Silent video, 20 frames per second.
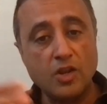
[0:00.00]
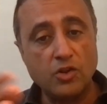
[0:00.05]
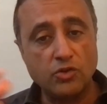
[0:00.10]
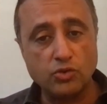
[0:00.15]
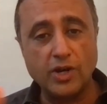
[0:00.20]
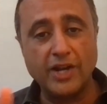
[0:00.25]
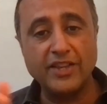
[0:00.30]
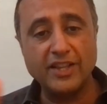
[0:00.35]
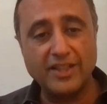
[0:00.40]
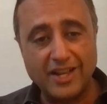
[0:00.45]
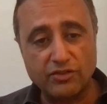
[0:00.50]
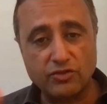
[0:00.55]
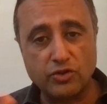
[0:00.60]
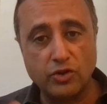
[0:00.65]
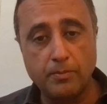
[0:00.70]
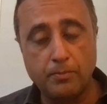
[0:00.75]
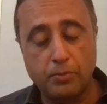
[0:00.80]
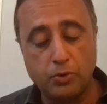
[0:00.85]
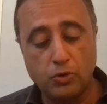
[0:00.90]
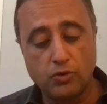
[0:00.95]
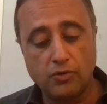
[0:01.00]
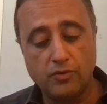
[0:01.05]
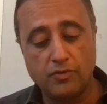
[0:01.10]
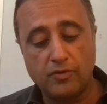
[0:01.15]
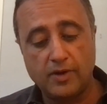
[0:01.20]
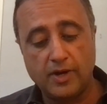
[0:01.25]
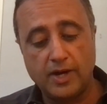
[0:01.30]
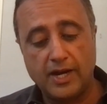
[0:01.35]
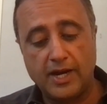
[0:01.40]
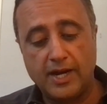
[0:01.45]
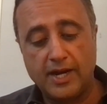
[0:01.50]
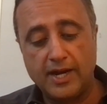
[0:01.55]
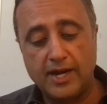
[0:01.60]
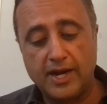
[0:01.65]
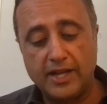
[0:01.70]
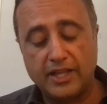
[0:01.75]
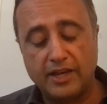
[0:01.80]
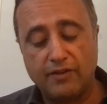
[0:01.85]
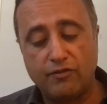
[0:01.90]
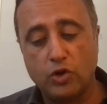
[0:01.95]
So I think that's going to improve.
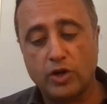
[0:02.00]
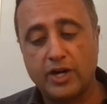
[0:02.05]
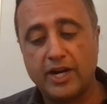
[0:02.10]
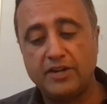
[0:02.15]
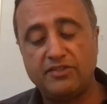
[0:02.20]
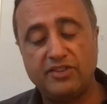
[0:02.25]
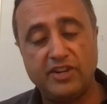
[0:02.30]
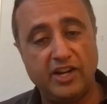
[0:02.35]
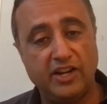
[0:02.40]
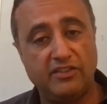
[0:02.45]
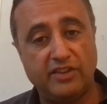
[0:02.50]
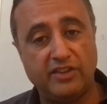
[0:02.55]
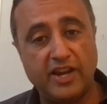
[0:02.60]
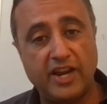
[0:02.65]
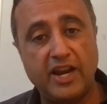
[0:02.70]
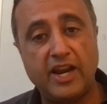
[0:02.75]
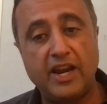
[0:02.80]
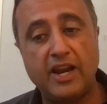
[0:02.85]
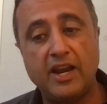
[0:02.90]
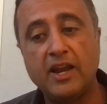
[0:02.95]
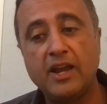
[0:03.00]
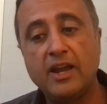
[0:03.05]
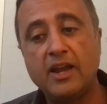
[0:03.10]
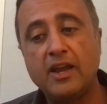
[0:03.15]
I think if you look at Series A,